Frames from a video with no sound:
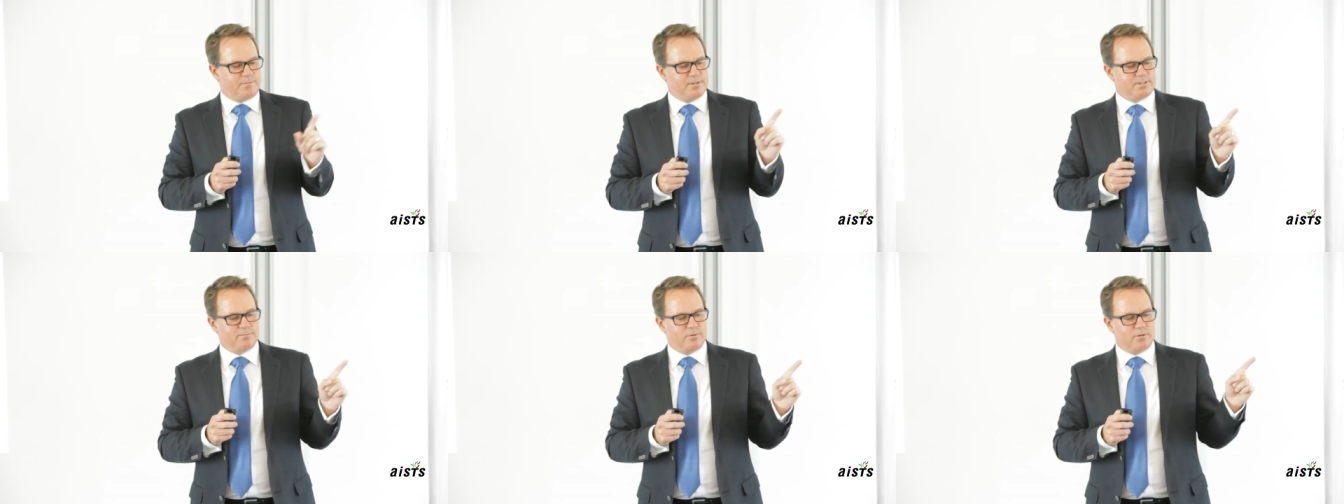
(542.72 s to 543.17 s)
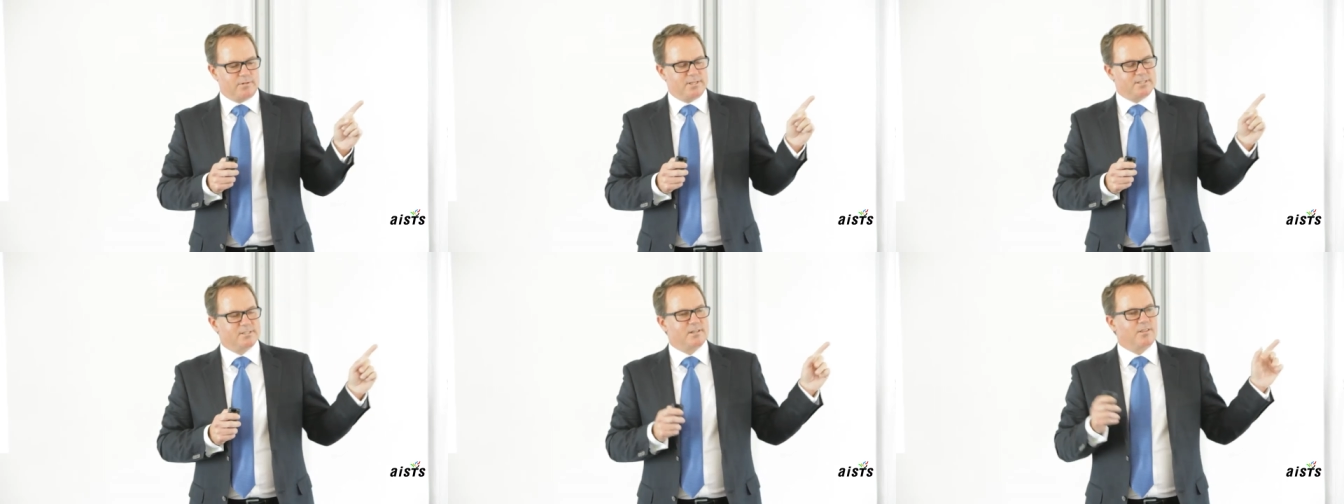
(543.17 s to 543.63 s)
first of all,
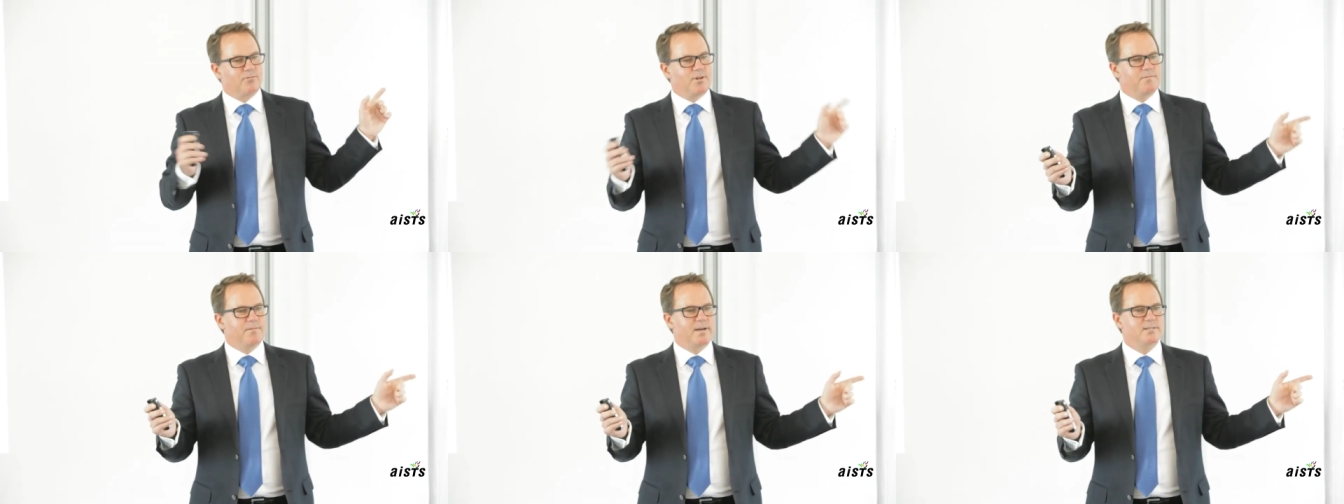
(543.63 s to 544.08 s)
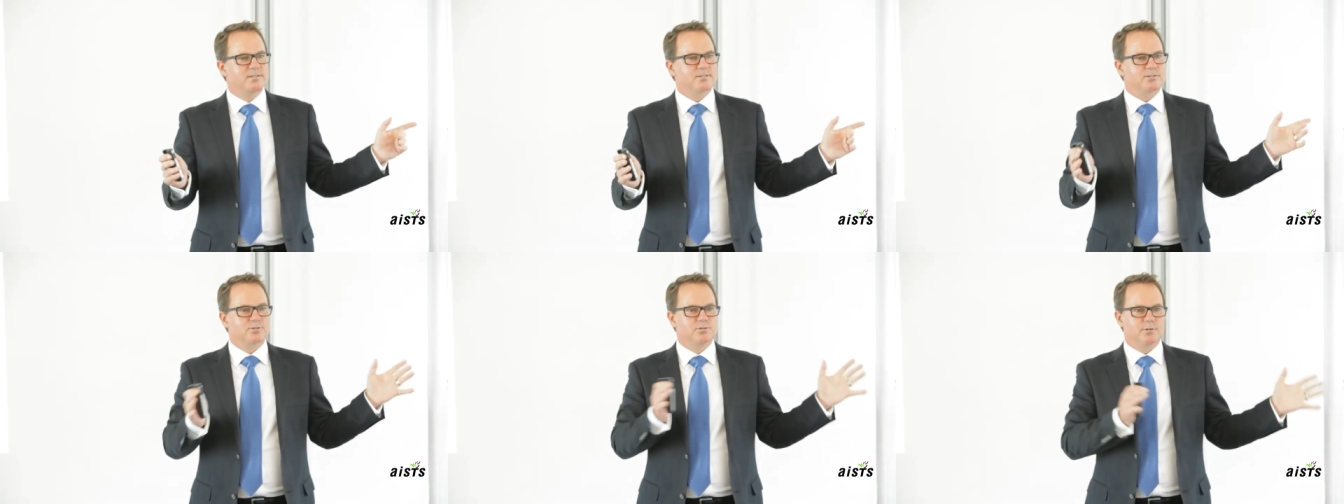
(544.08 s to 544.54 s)
there's three
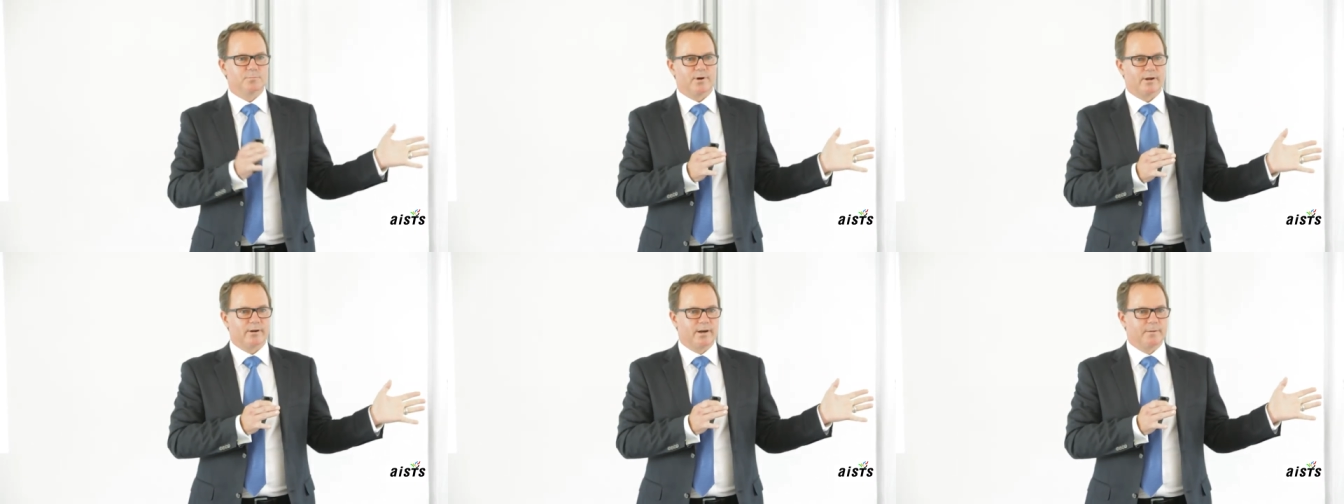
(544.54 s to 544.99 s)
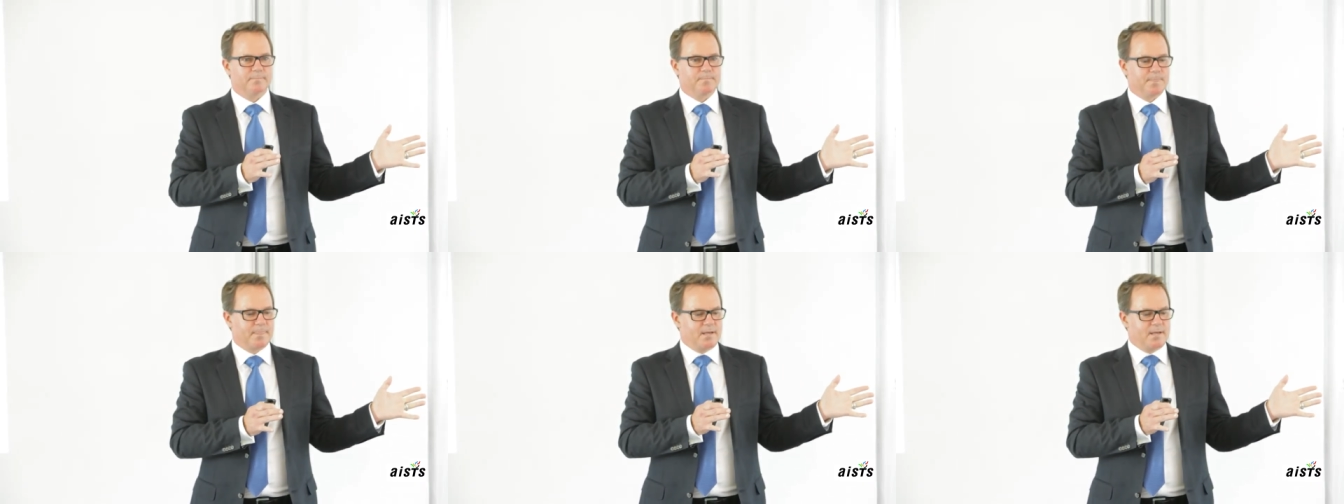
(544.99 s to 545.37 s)
phases to the program.